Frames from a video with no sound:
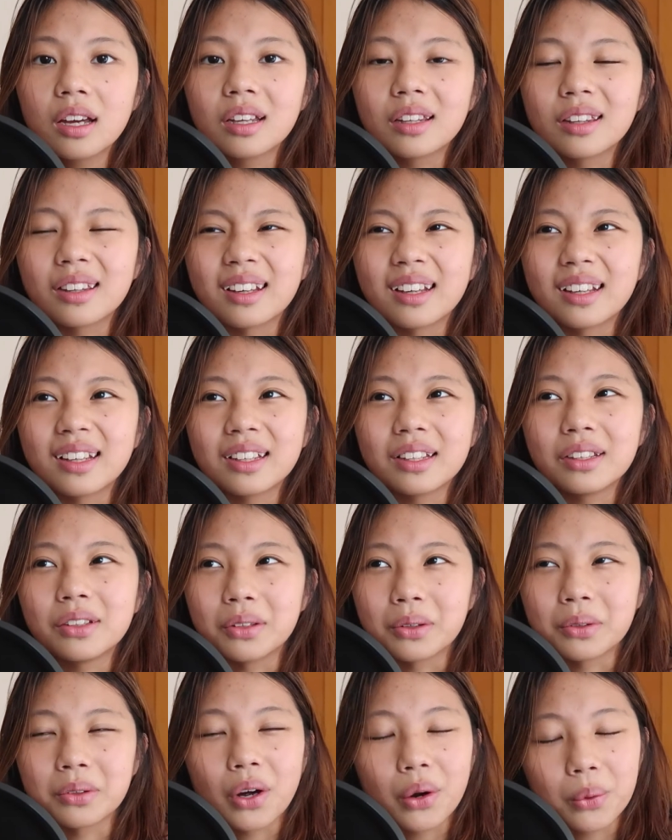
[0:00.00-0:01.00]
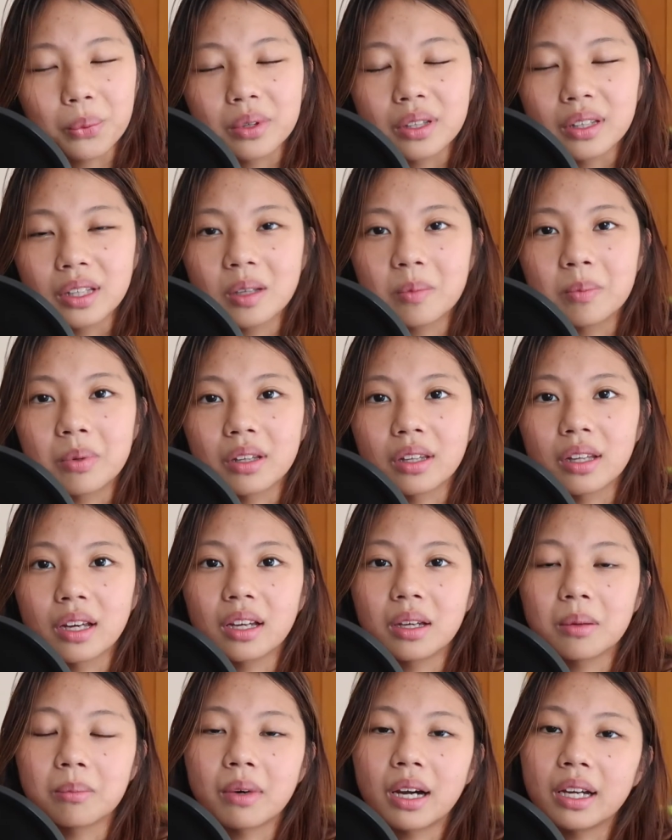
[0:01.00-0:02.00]
Not really, but
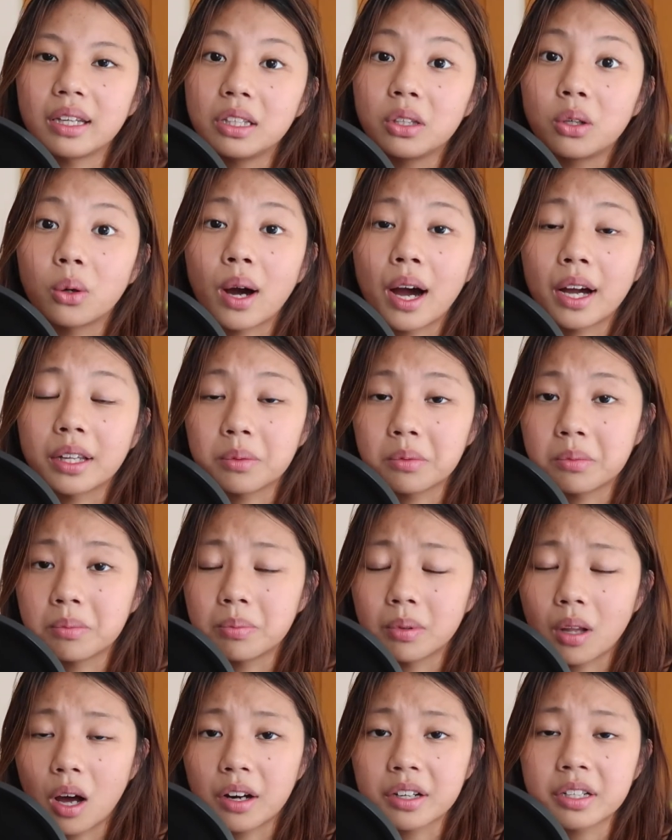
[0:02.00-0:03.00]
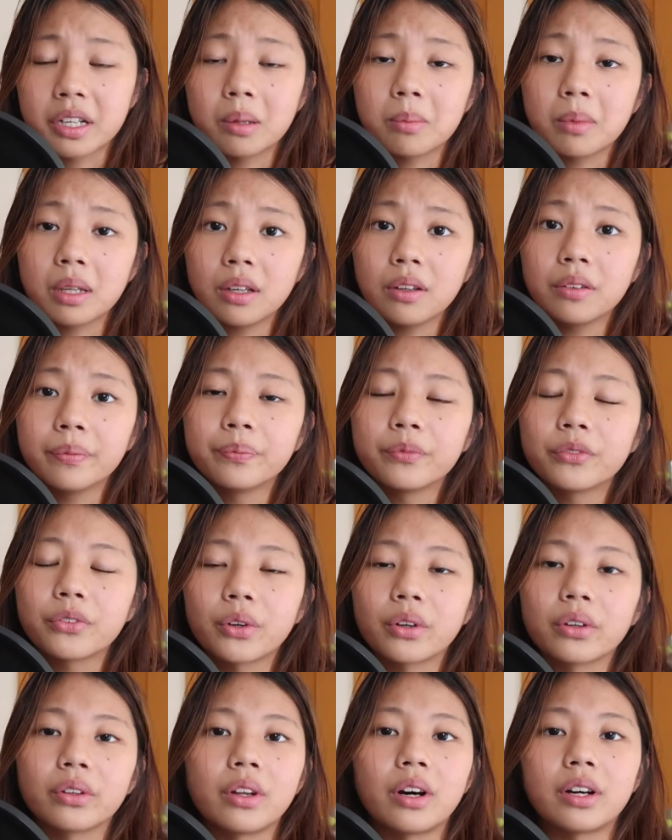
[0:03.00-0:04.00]
like my ego had been blocking me
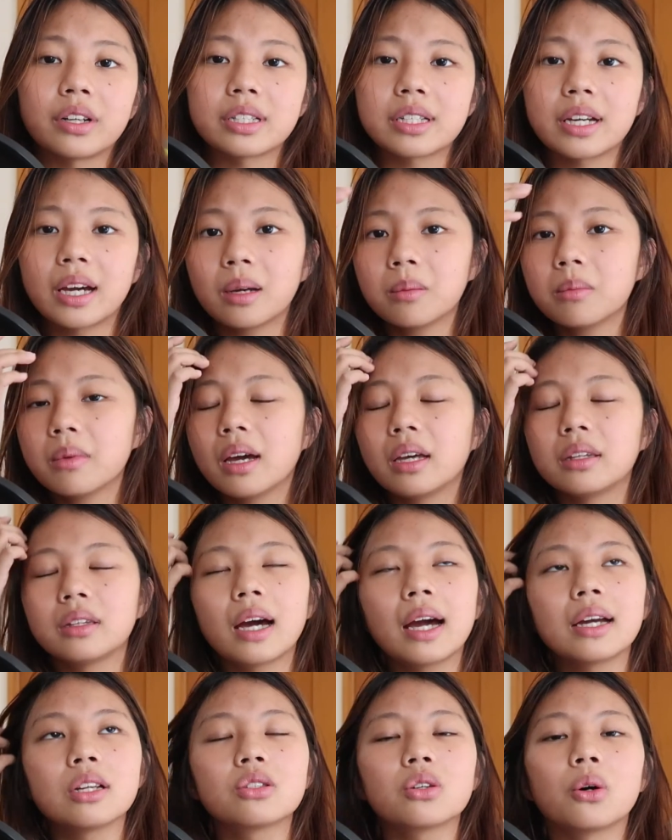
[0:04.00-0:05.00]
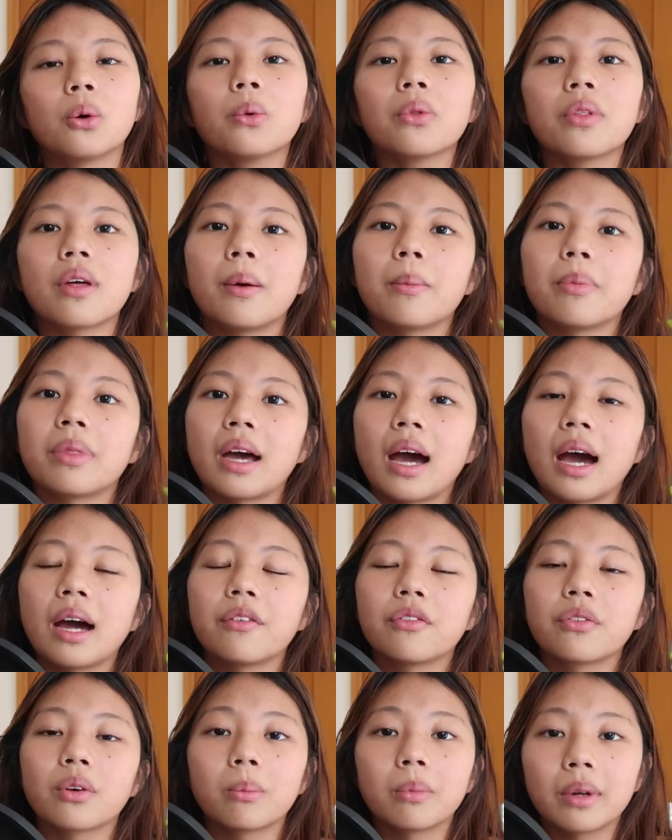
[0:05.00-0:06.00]
for a long time. And I told them
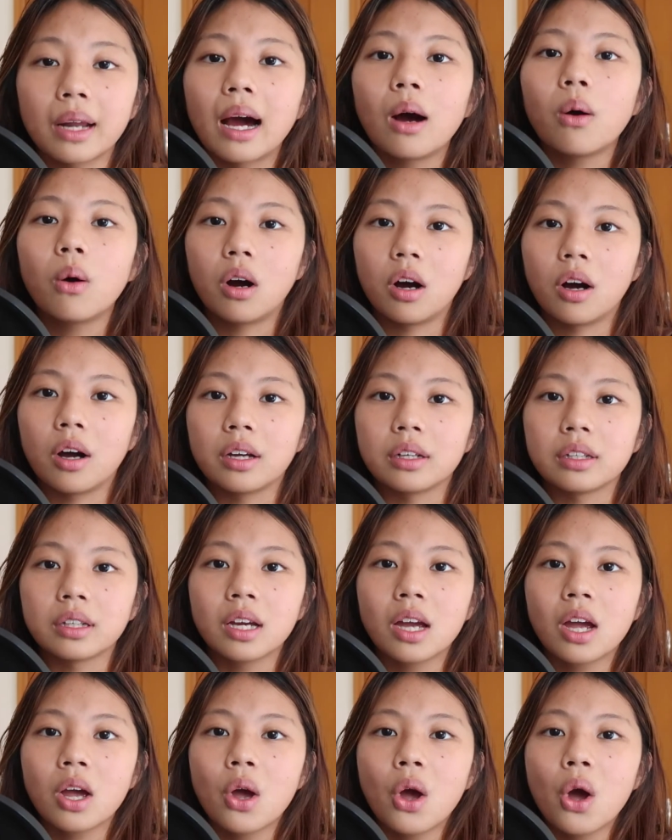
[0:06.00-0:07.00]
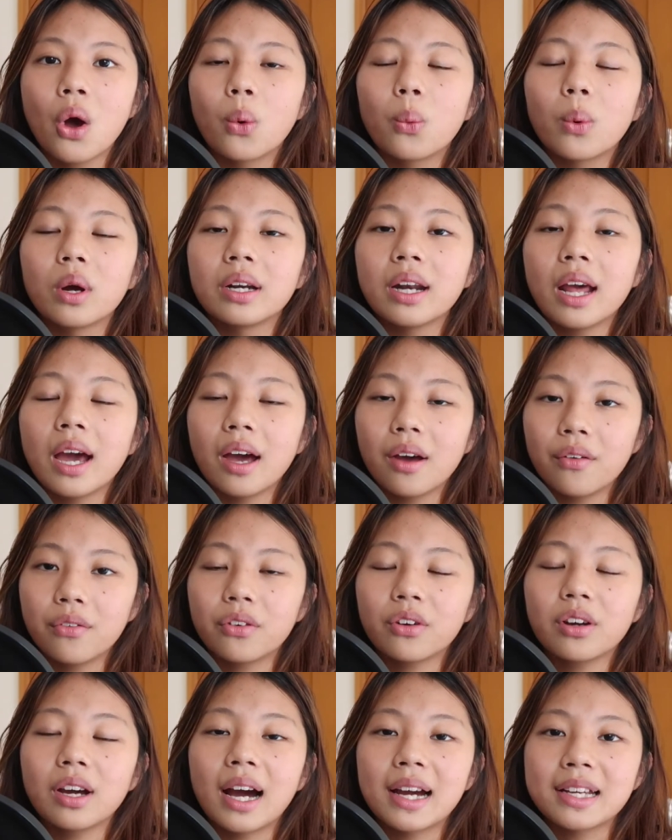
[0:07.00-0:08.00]
that from now on,
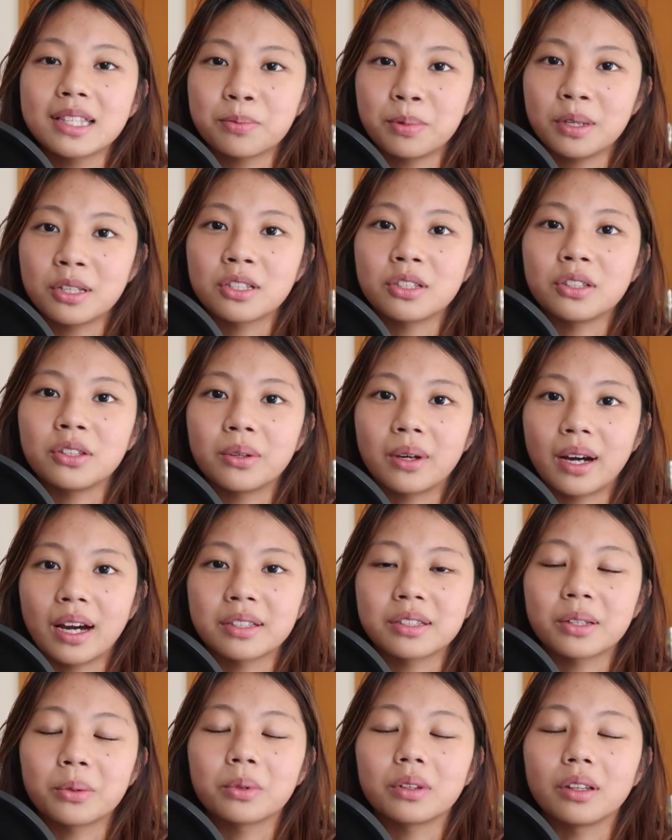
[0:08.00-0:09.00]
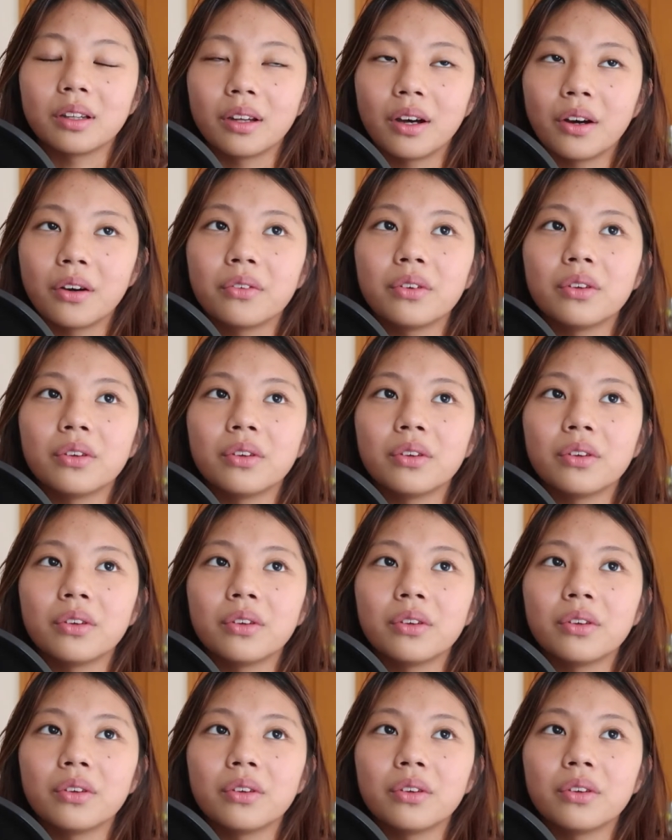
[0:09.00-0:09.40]
whenever I speak to you guys, I would love